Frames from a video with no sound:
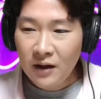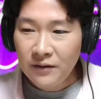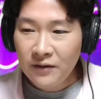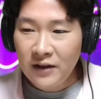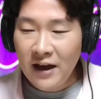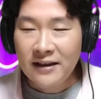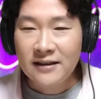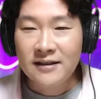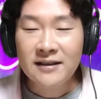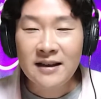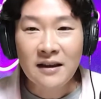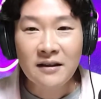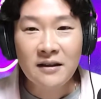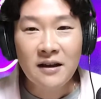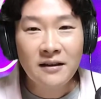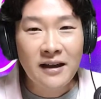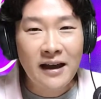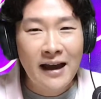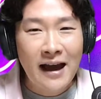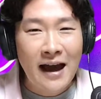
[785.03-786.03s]
They said
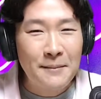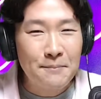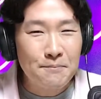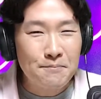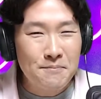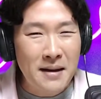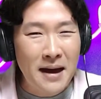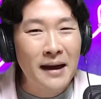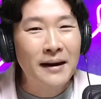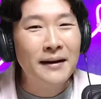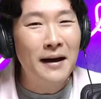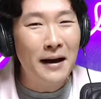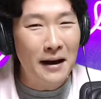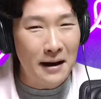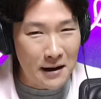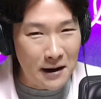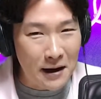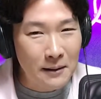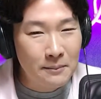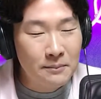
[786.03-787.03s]
that they had met
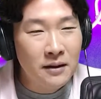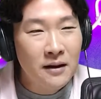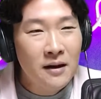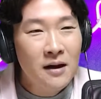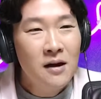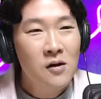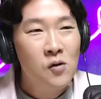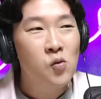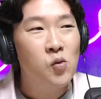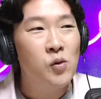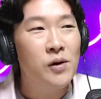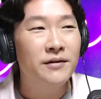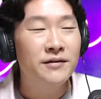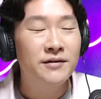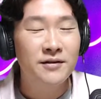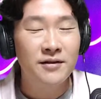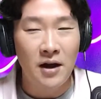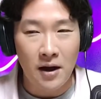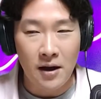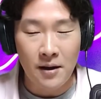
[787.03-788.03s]
up with
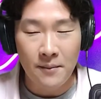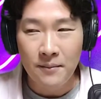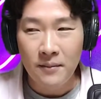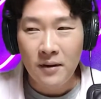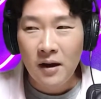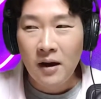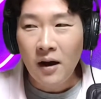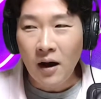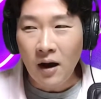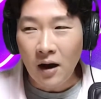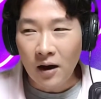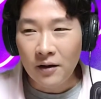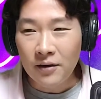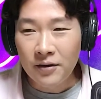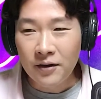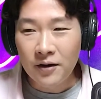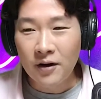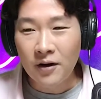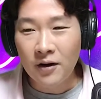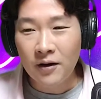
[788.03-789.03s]
some
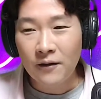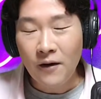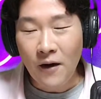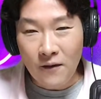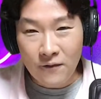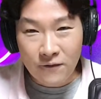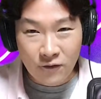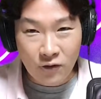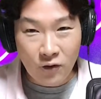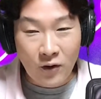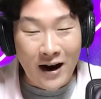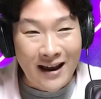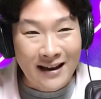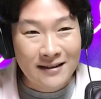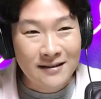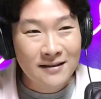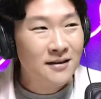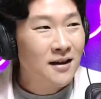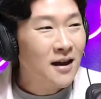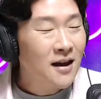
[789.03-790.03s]
other
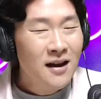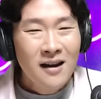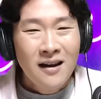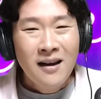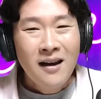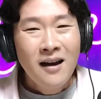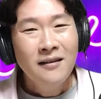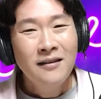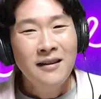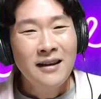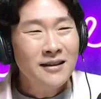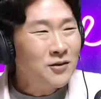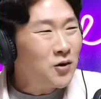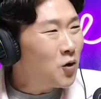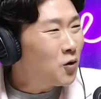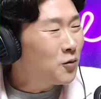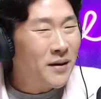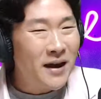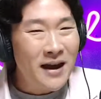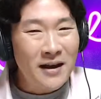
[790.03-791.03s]
friends. These
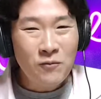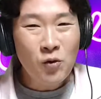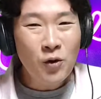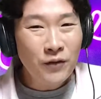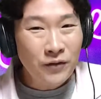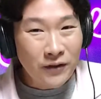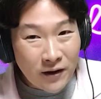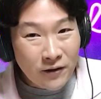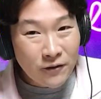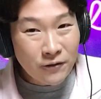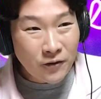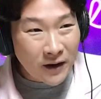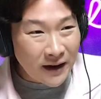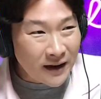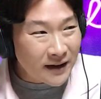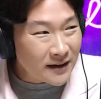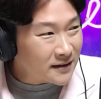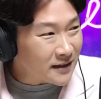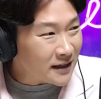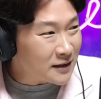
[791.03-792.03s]
old men weren't their
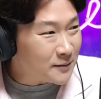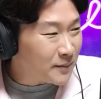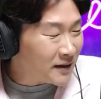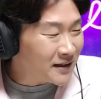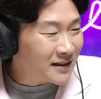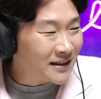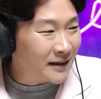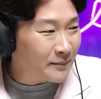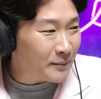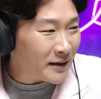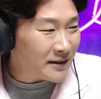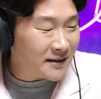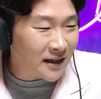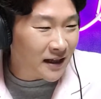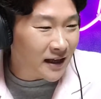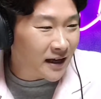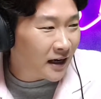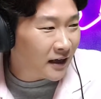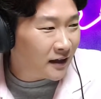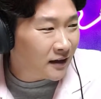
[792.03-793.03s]
friends. It's
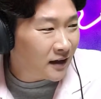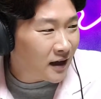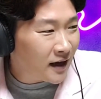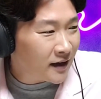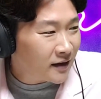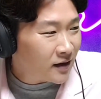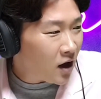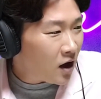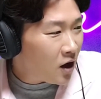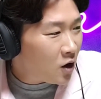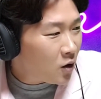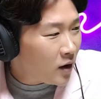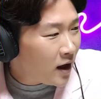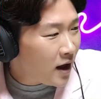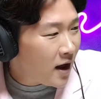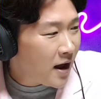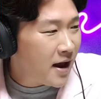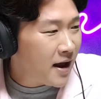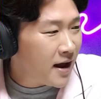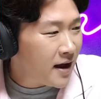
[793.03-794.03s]
basically kind of like, oh,
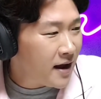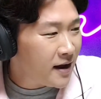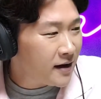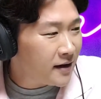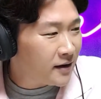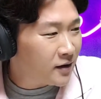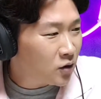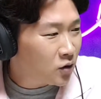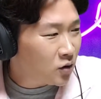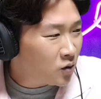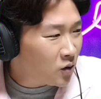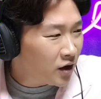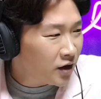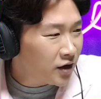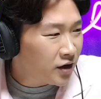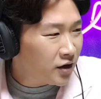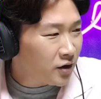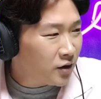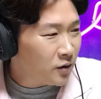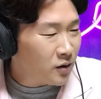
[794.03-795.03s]
hey, who are
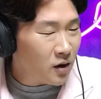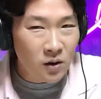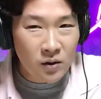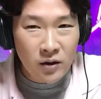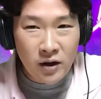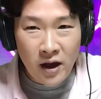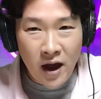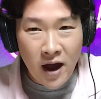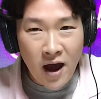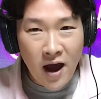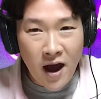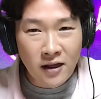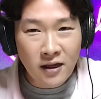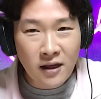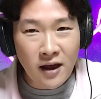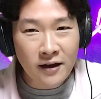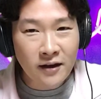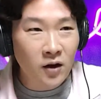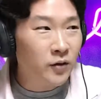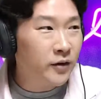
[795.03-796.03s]
you? Oh, yeah.
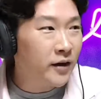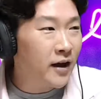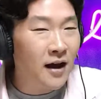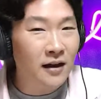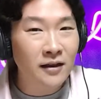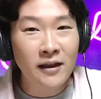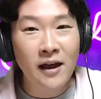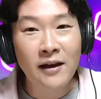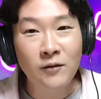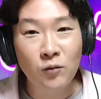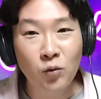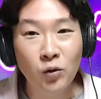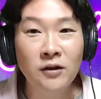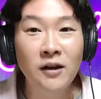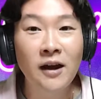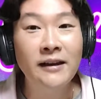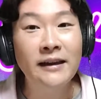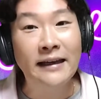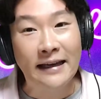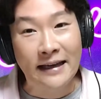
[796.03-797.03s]
Like, oh, yeah. Like, we're
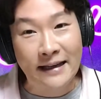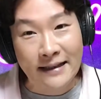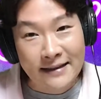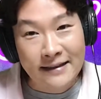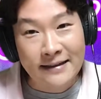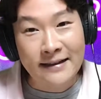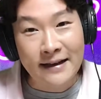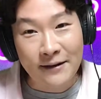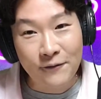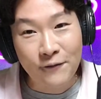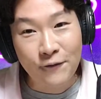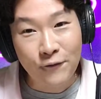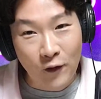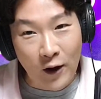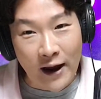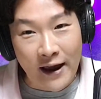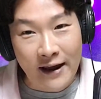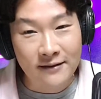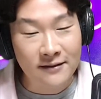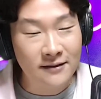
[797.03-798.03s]
like instant
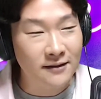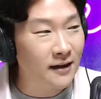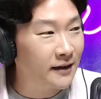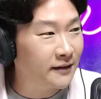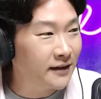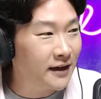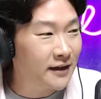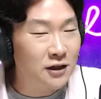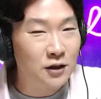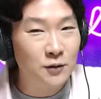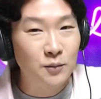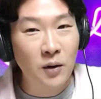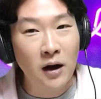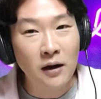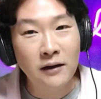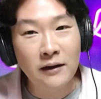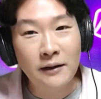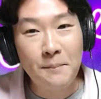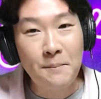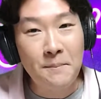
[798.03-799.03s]
friends. Like, they just
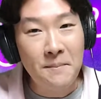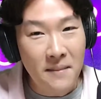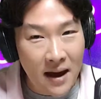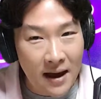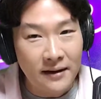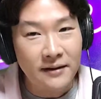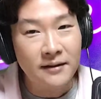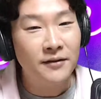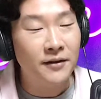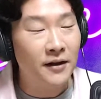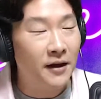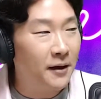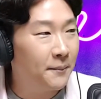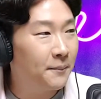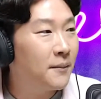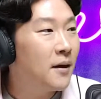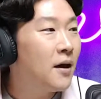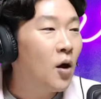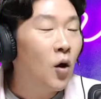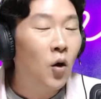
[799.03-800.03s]
probably met
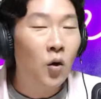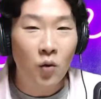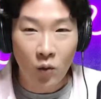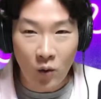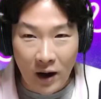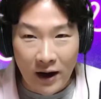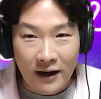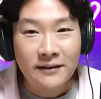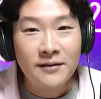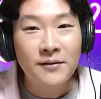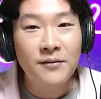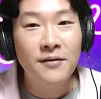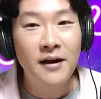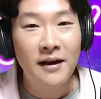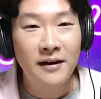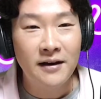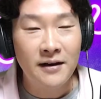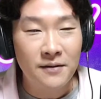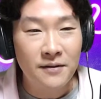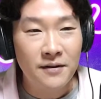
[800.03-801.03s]
them right
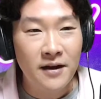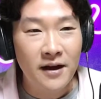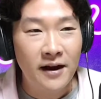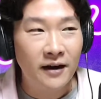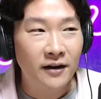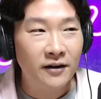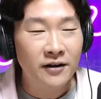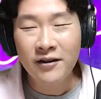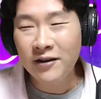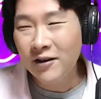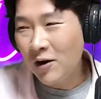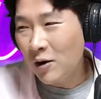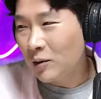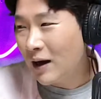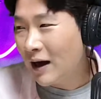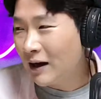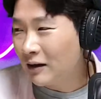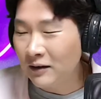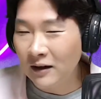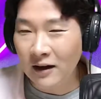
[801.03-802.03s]
then and there. You know
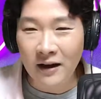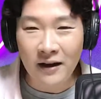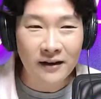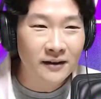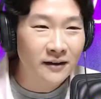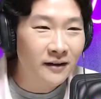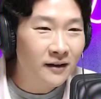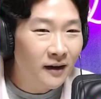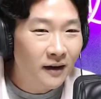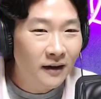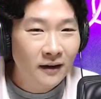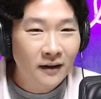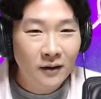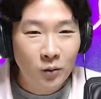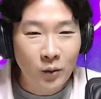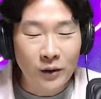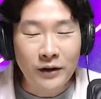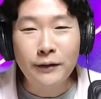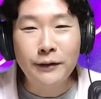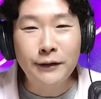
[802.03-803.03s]
how, like,
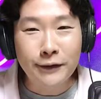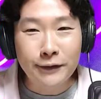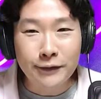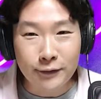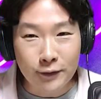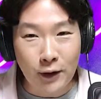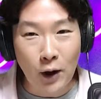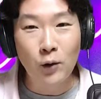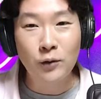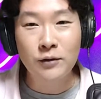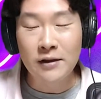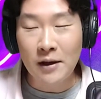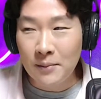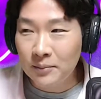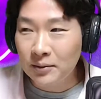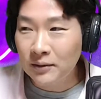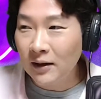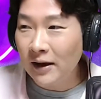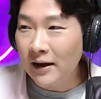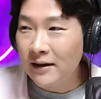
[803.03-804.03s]
when you just go
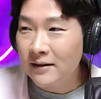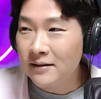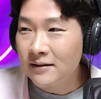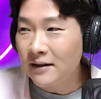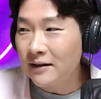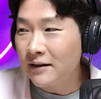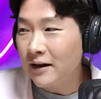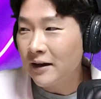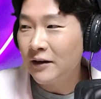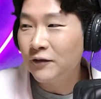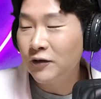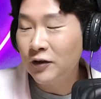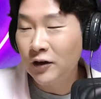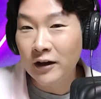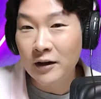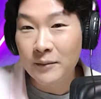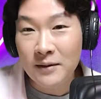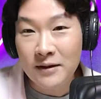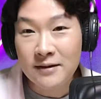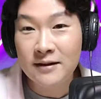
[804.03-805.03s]
someplace and then if you're
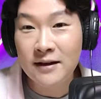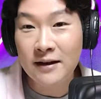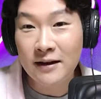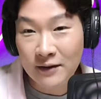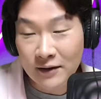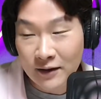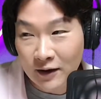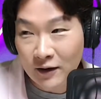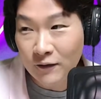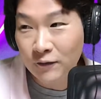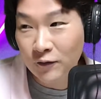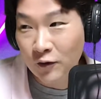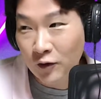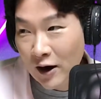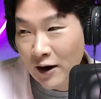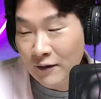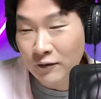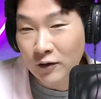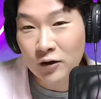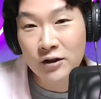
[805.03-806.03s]
going to be sitting there
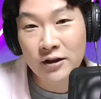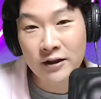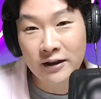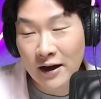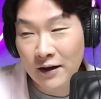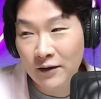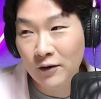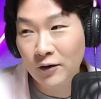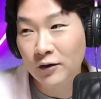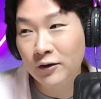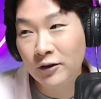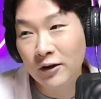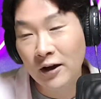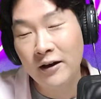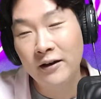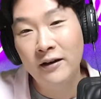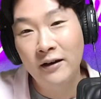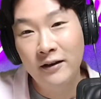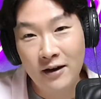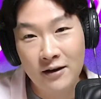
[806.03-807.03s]
forever together,
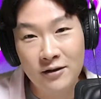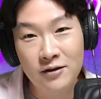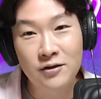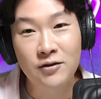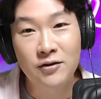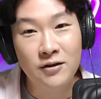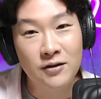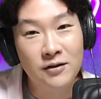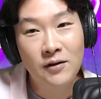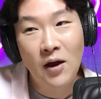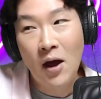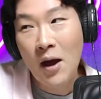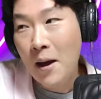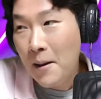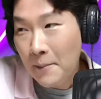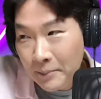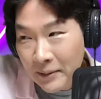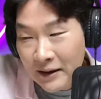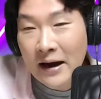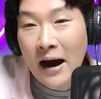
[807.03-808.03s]
like, I guess you just
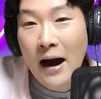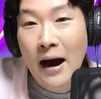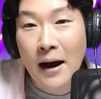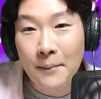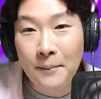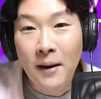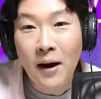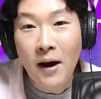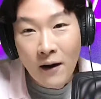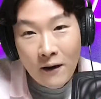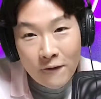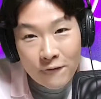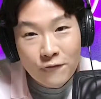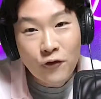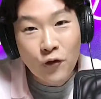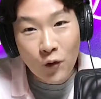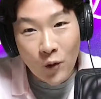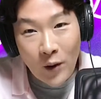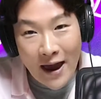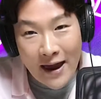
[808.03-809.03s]
become
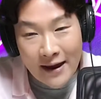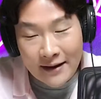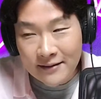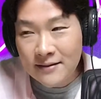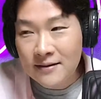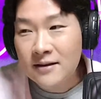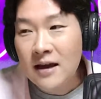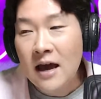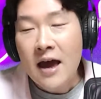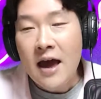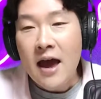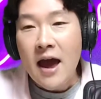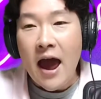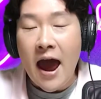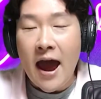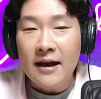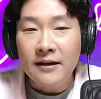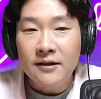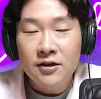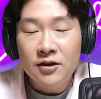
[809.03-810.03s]
friends.
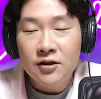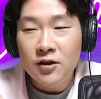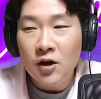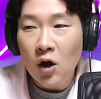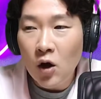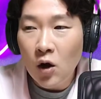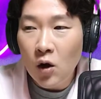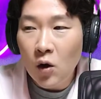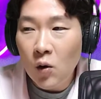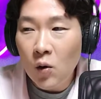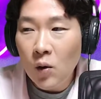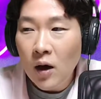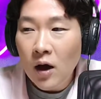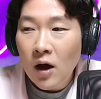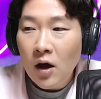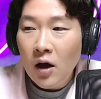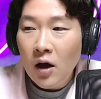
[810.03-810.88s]
And so